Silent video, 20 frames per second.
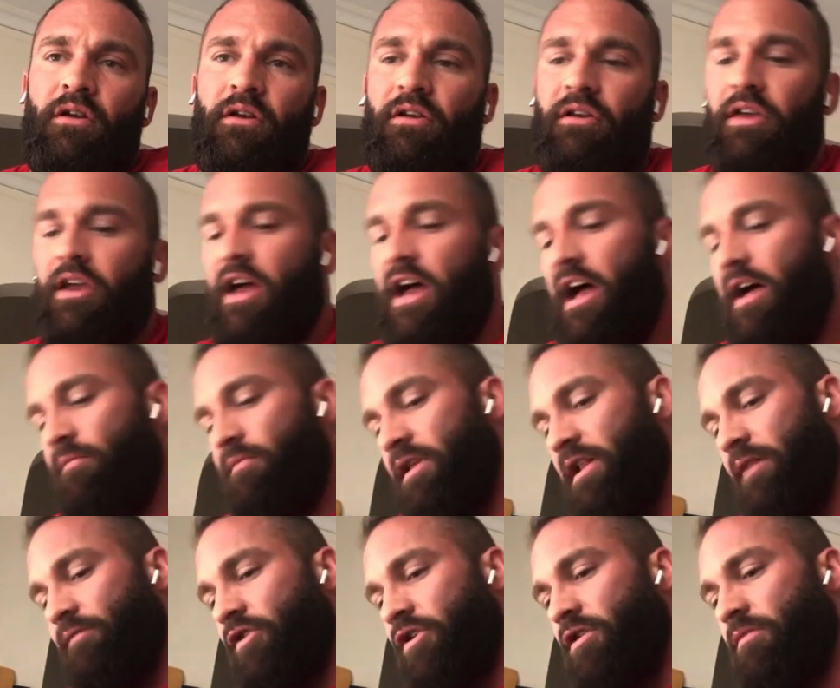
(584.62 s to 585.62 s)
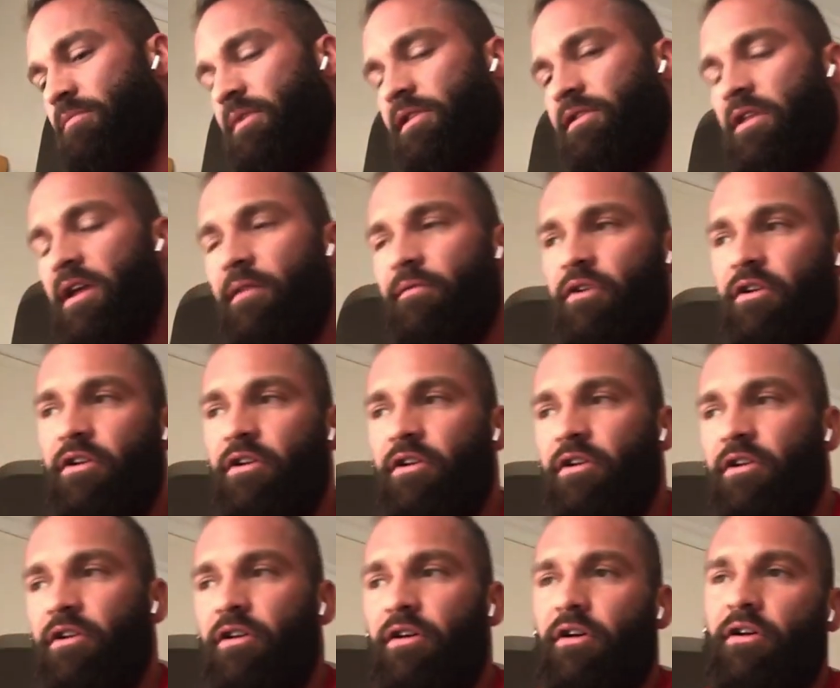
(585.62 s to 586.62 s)
Yeah, I mean I'm gonna meet. I'm
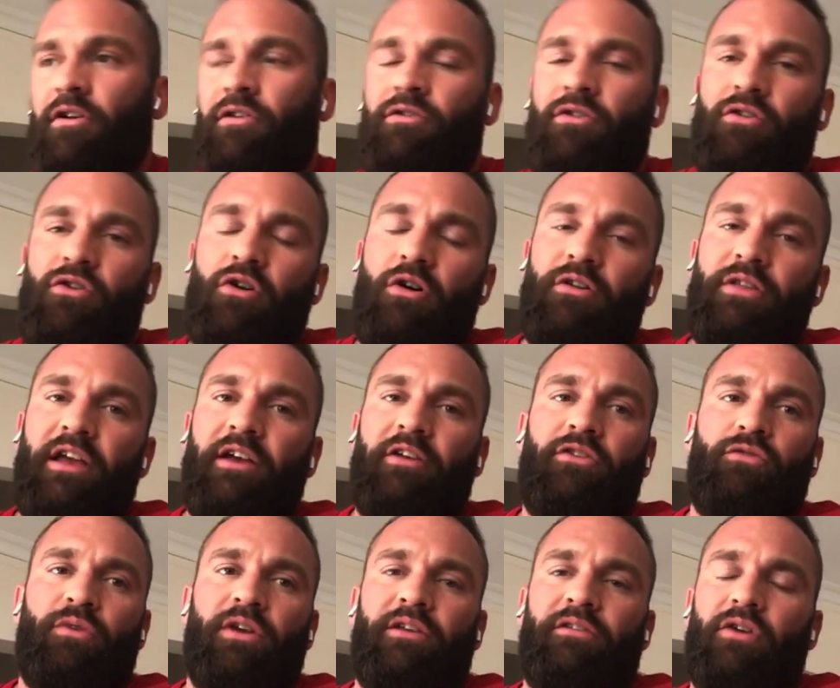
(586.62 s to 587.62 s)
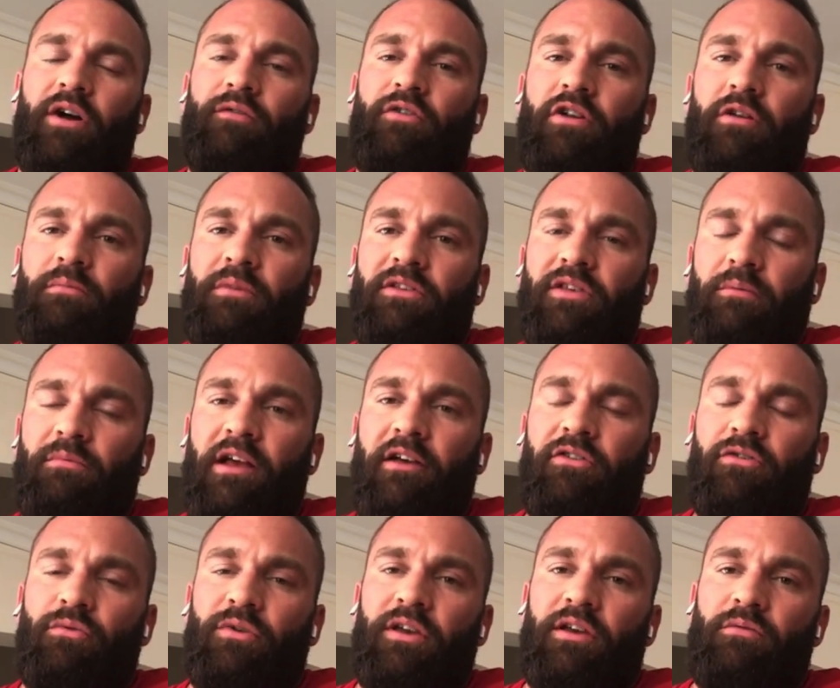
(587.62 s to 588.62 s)
gonna do it next week, so I'm gonna meet him next
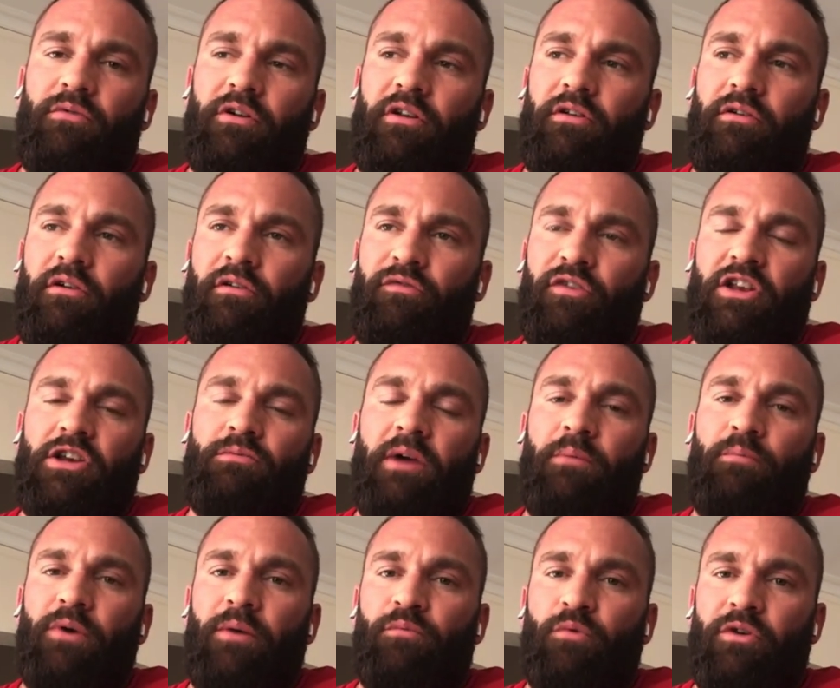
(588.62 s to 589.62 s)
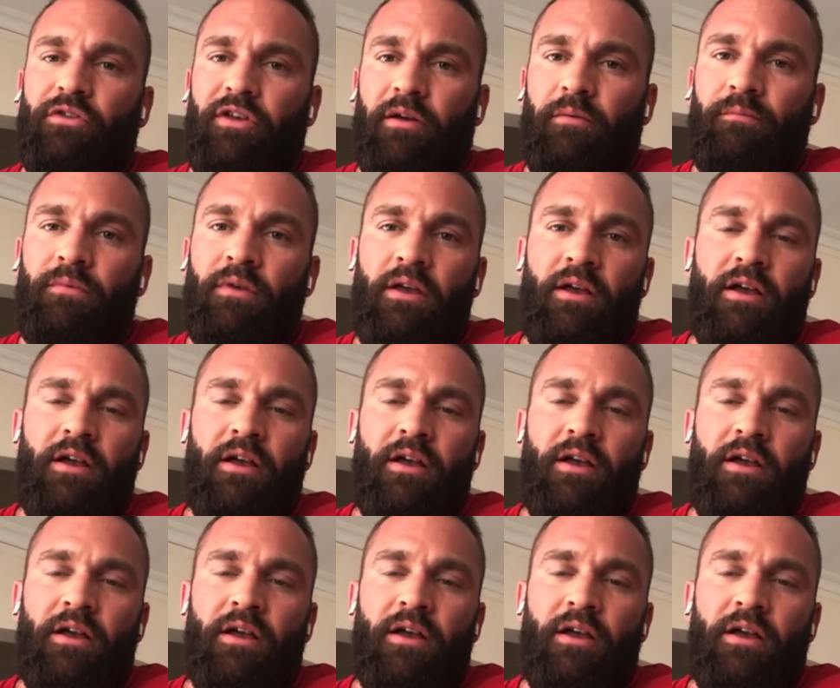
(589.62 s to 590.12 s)
week. We're gonna finish my prep with him.